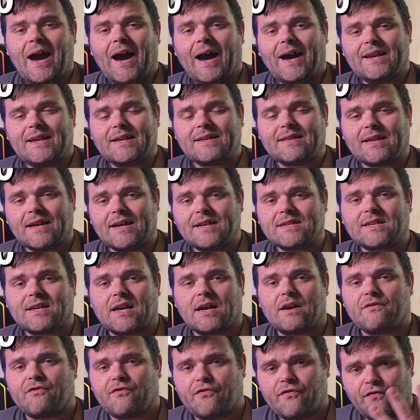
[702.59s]
and it does
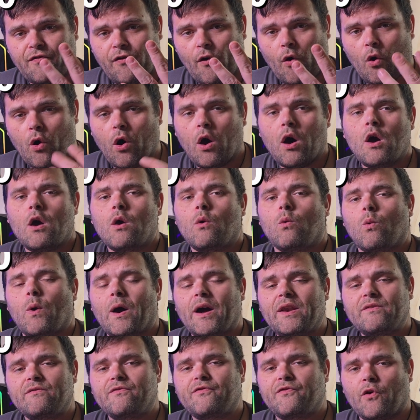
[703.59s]
have four
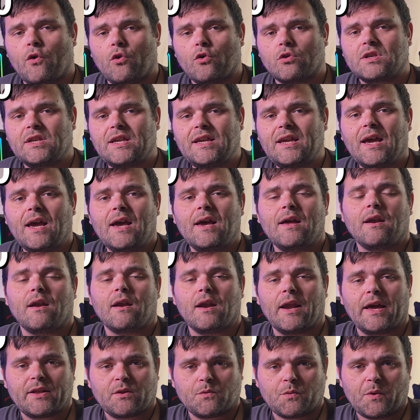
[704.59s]
140
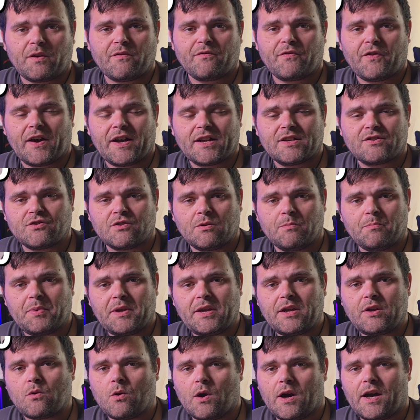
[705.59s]
light wing fans from
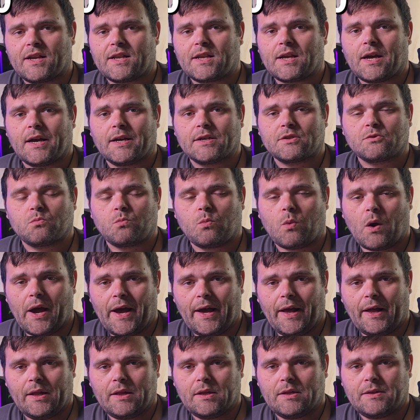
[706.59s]
Be Quiet as
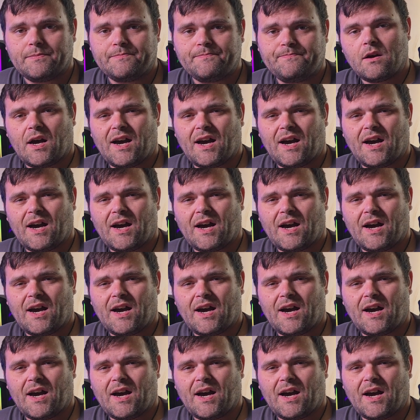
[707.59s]
well.